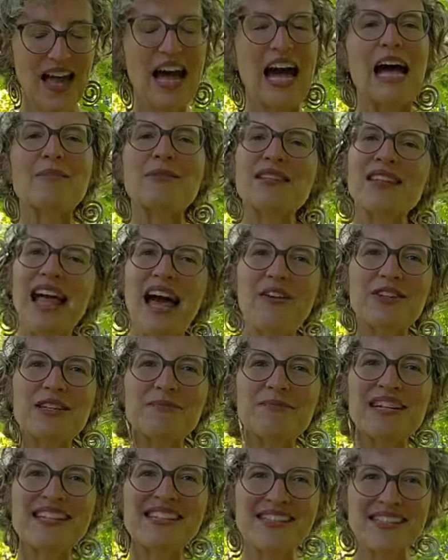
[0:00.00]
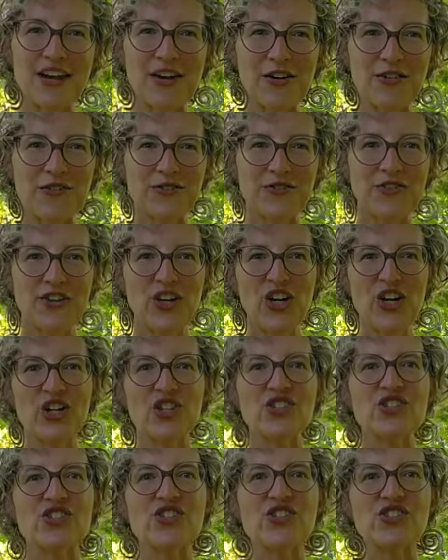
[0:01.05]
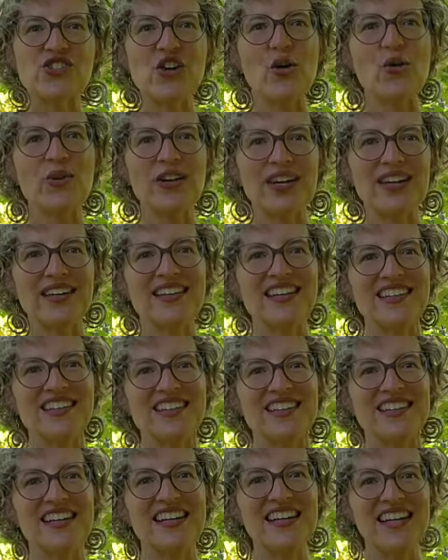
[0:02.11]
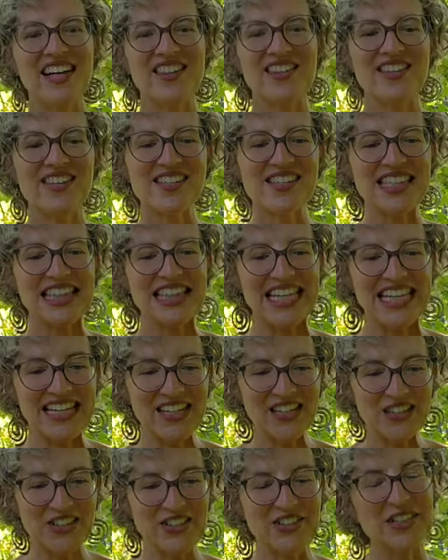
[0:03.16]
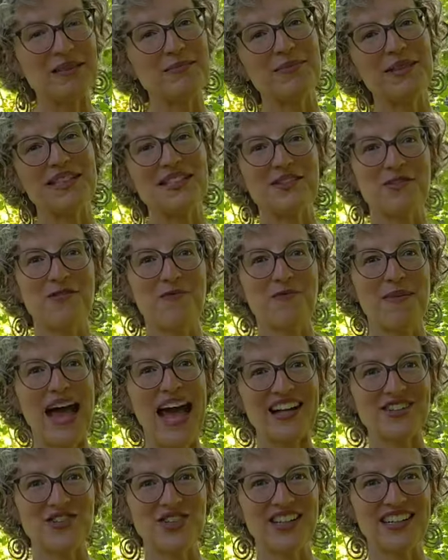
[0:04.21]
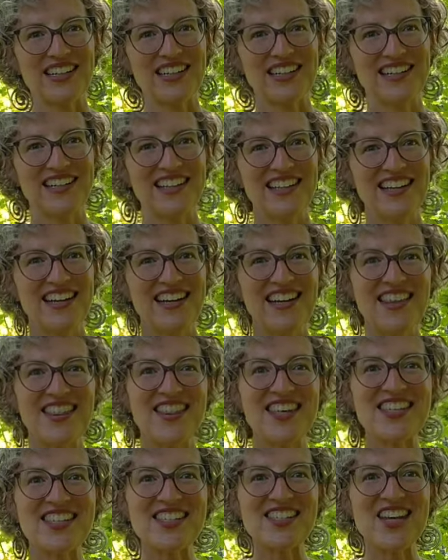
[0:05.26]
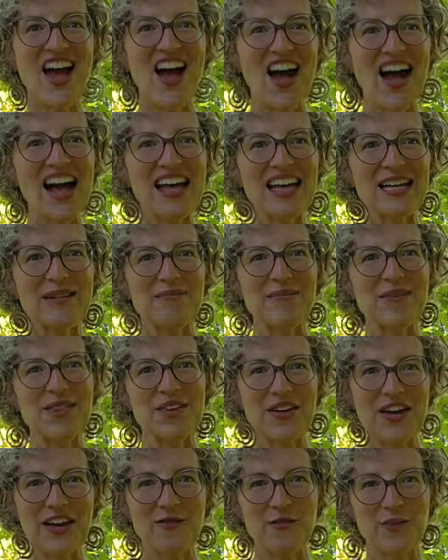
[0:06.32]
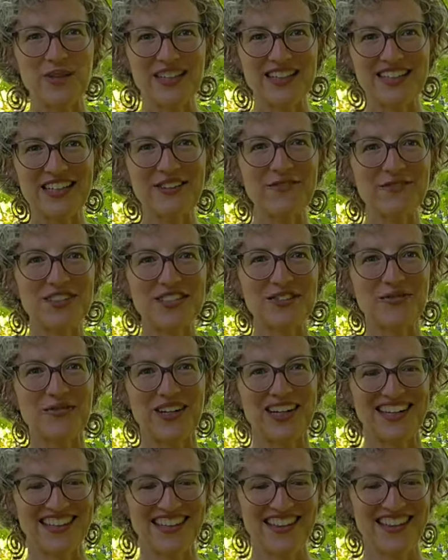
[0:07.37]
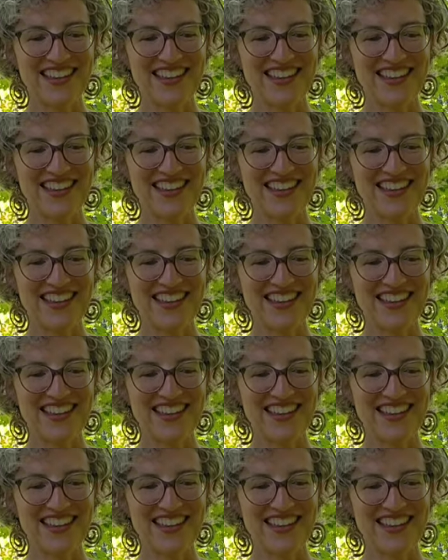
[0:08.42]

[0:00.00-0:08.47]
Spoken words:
I'm allowing myself to soak in this lingering bits of magic, this time that I've been gifted with.